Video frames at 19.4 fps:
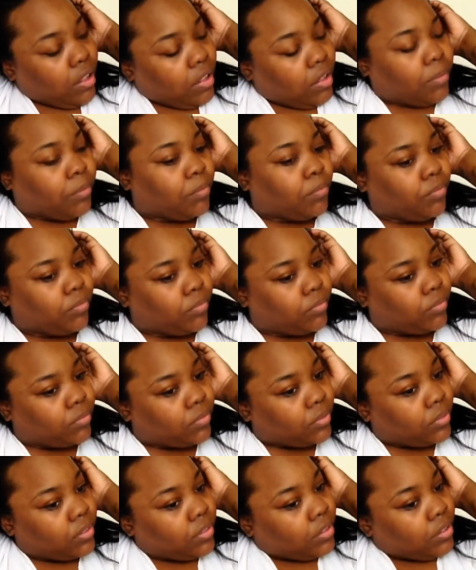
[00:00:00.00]

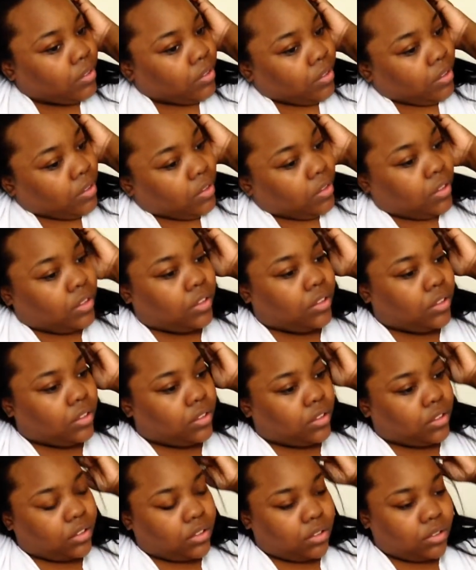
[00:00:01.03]

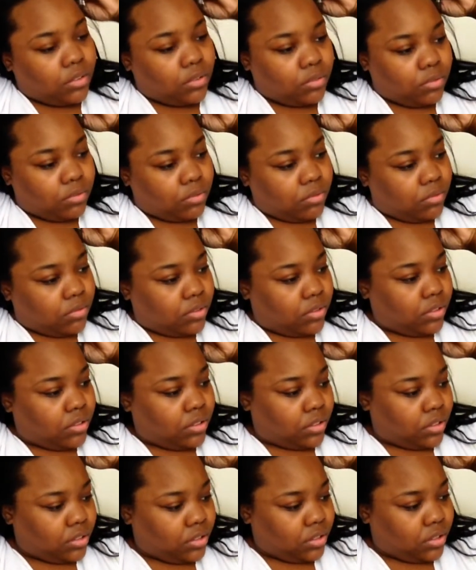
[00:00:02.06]

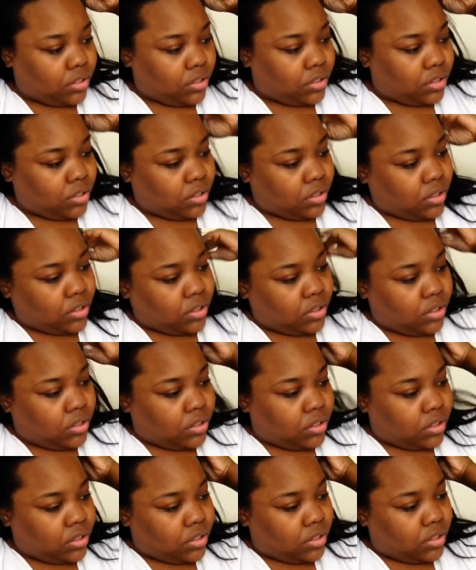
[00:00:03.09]

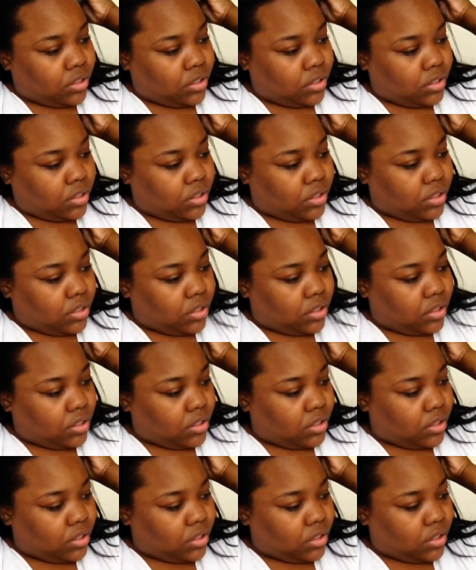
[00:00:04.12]
(no one is talking)